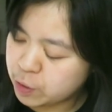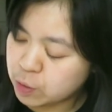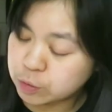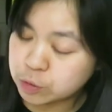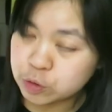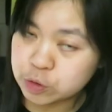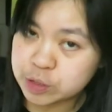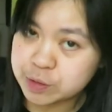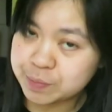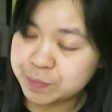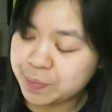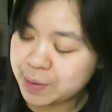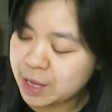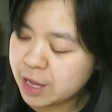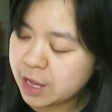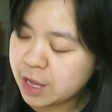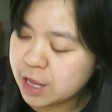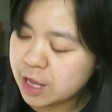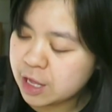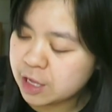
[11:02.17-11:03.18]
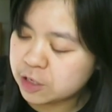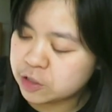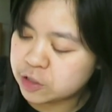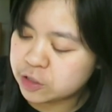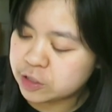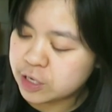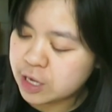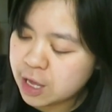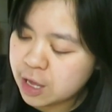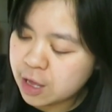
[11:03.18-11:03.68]
we go to the
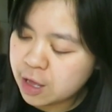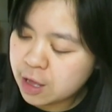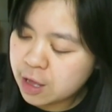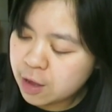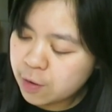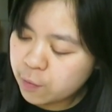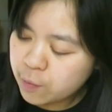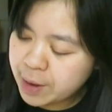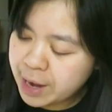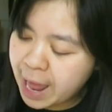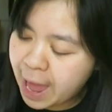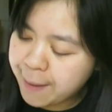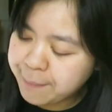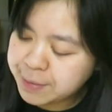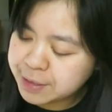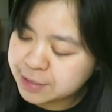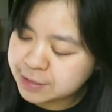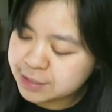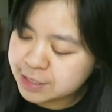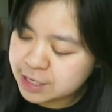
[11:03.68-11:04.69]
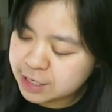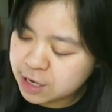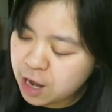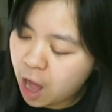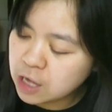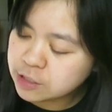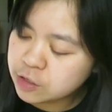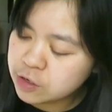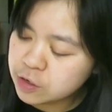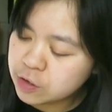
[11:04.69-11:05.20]
beach, what happens in
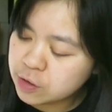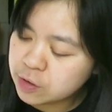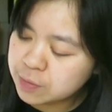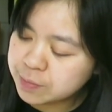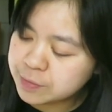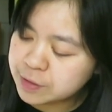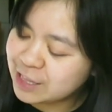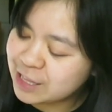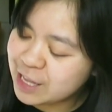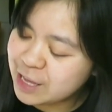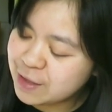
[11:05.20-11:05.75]
autumn, the